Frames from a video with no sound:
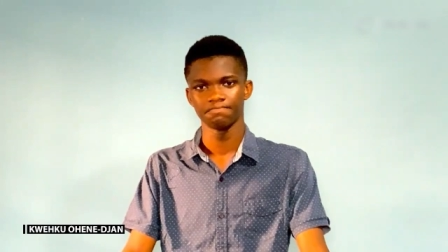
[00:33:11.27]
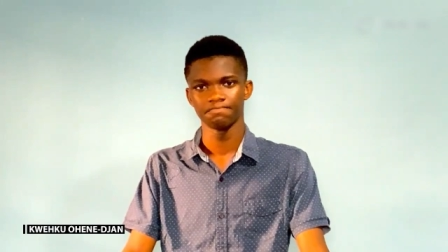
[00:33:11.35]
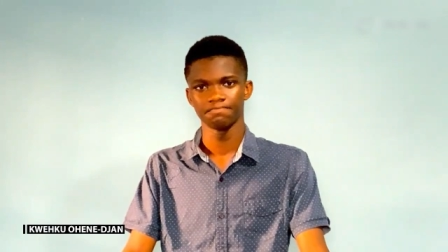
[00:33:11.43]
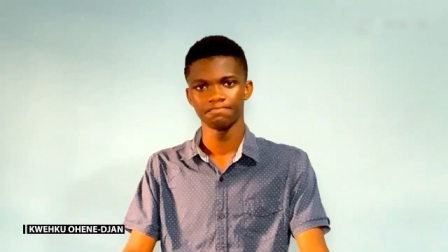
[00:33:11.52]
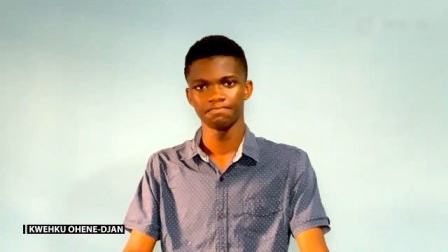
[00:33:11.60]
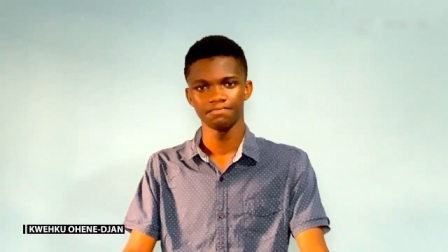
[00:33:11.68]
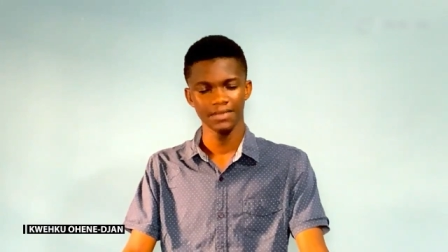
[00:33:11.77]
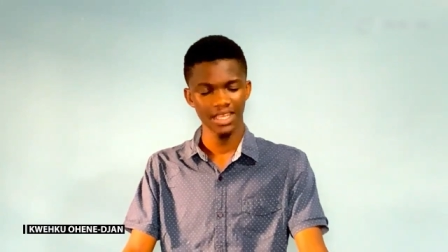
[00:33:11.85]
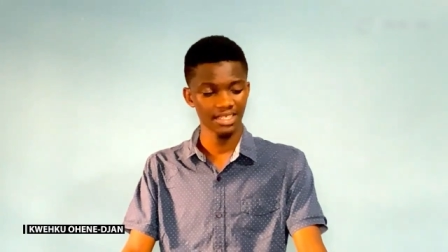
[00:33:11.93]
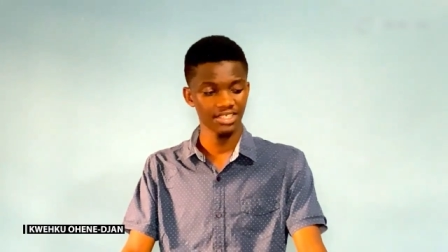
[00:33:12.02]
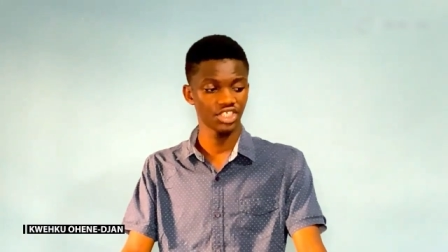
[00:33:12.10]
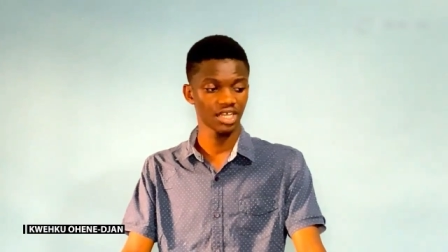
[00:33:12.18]
Let us
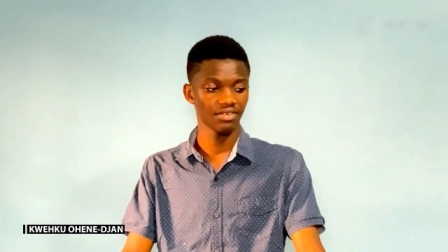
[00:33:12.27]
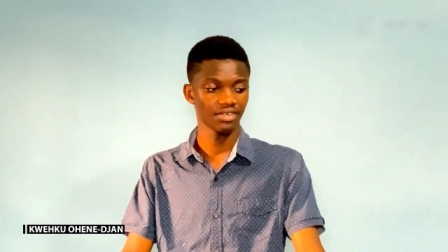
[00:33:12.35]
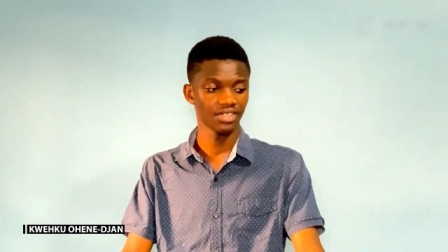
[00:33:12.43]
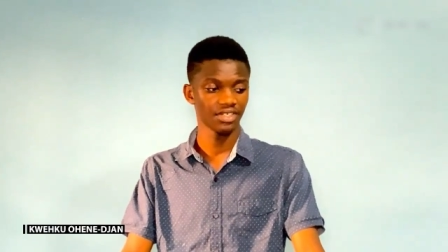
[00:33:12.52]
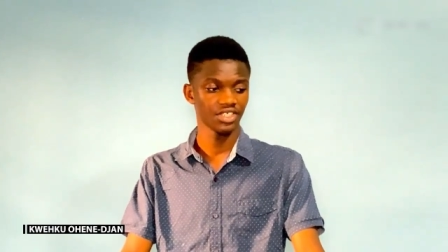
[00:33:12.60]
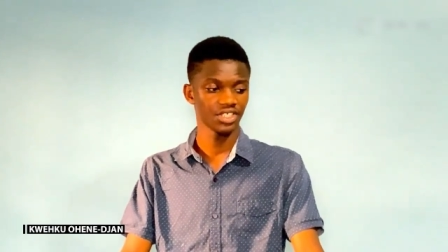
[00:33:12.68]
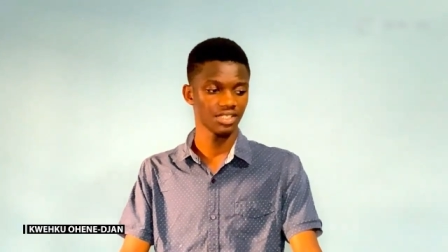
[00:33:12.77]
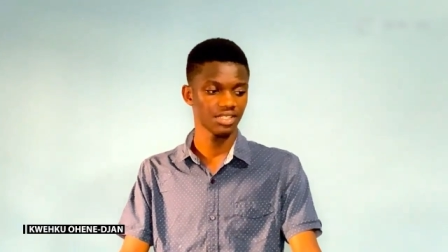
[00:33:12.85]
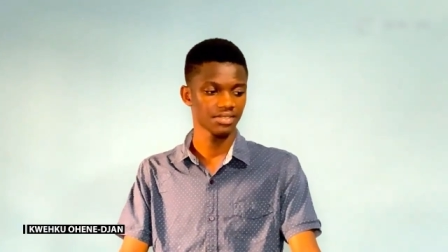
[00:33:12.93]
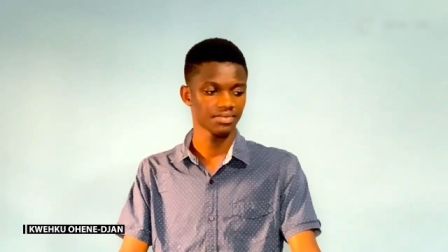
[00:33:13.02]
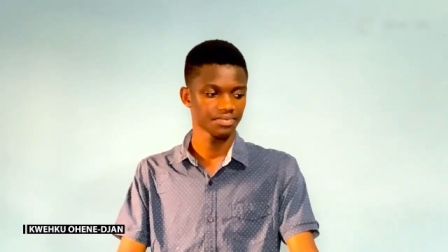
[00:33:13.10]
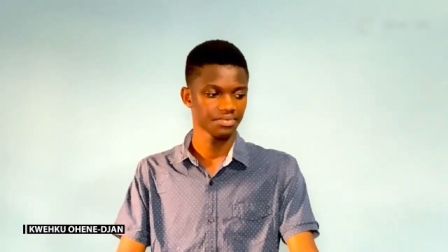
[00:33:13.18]
cherish it.
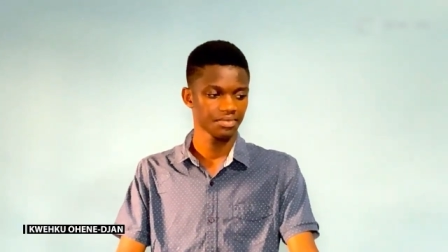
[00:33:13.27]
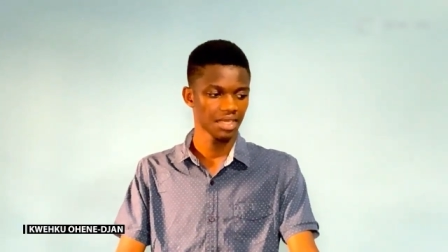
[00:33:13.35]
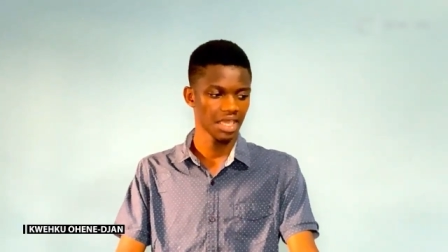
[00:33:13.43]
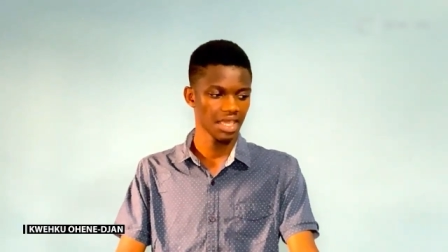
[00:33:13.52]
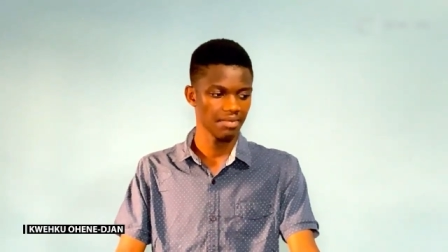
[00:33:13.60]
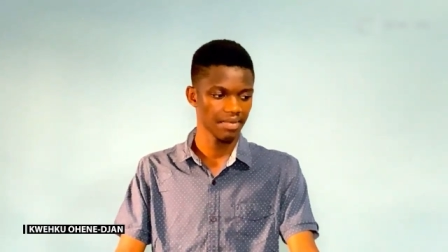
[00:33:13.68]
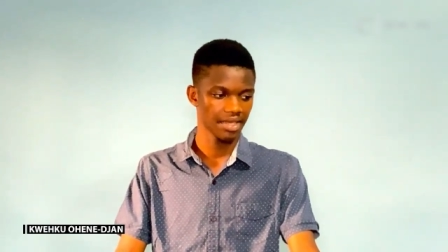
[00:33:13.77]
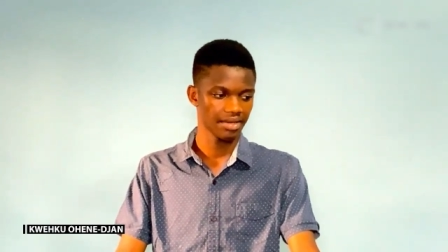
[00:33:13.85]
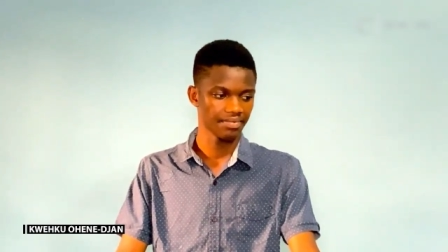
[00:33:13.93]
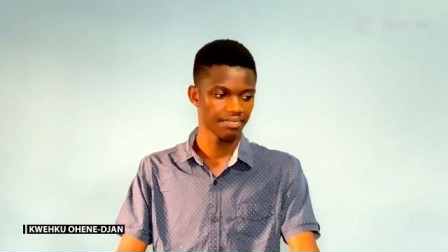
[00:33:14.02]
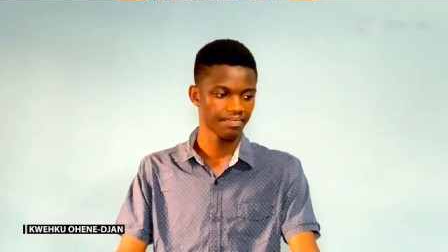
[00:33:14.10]
Amen.